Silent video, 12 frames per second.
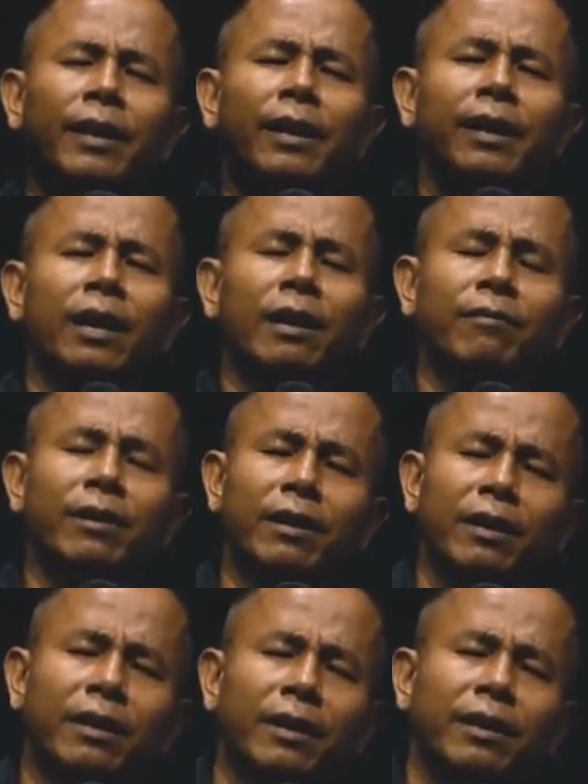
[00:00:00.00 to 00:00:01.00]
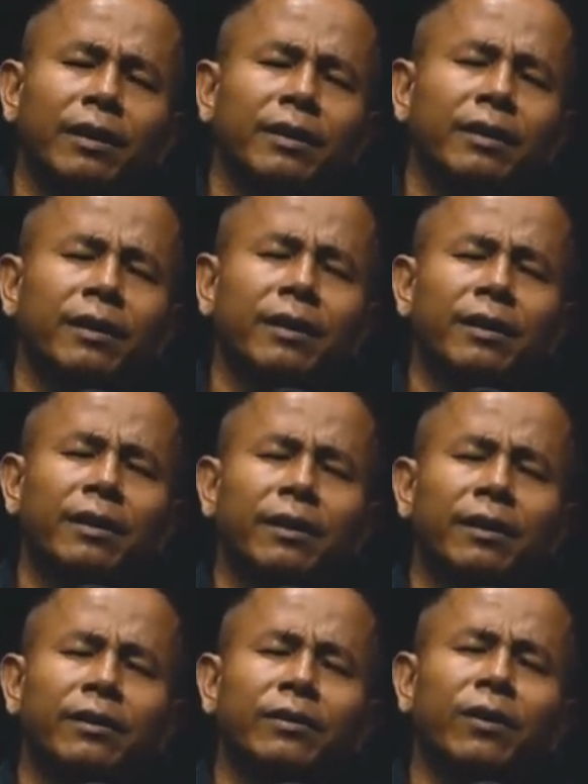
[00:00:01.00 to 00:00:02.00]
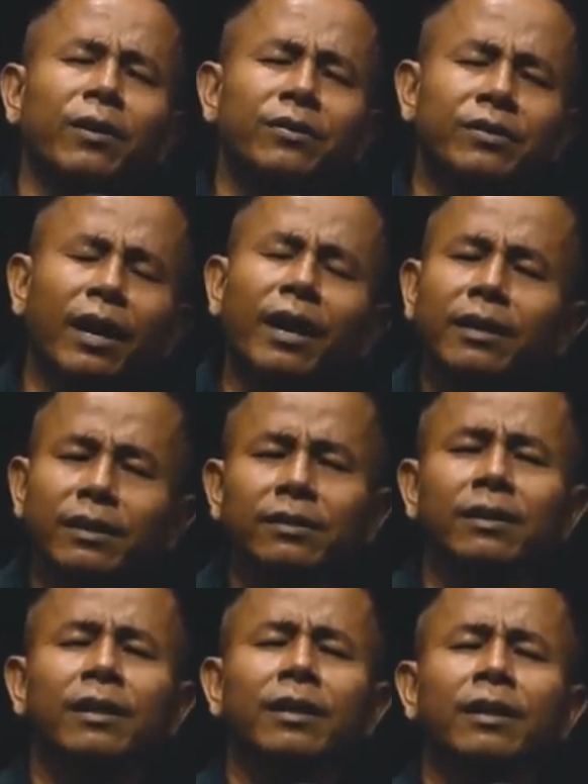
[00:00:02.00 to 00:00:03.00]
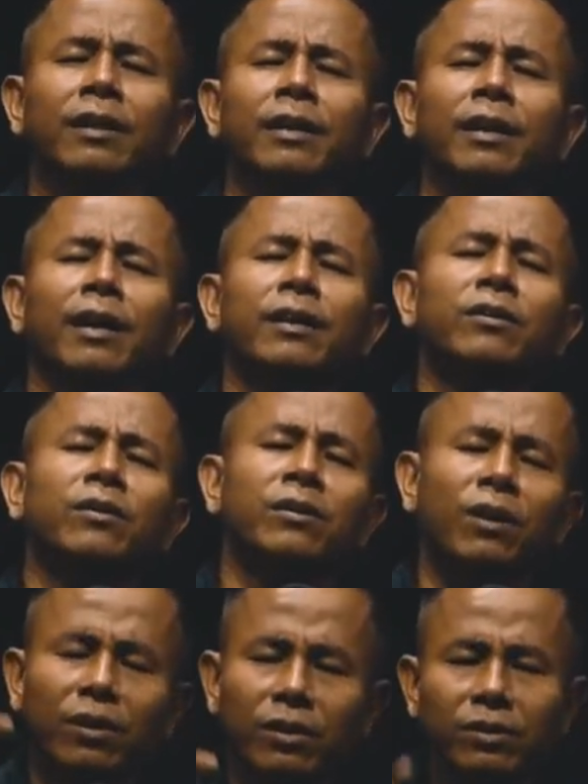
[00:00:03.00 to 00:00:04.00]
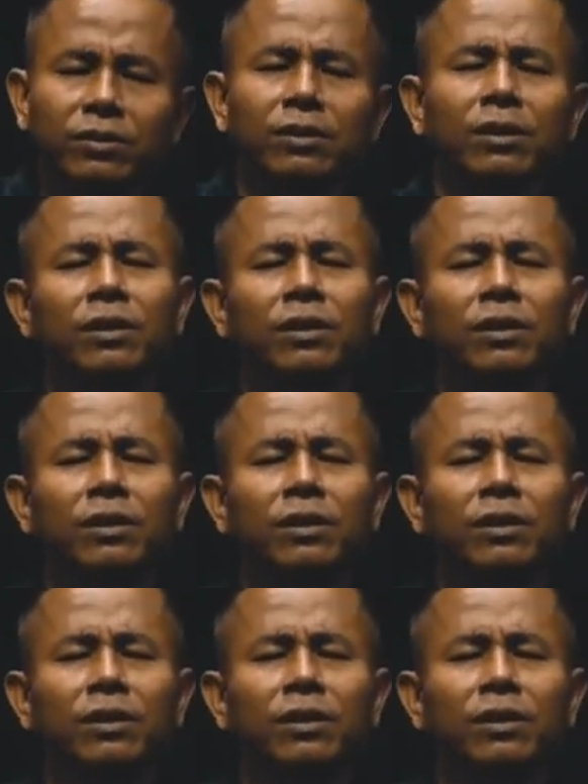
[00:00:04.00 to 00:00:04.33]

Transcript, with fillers: in heaven. Your sons and your daughters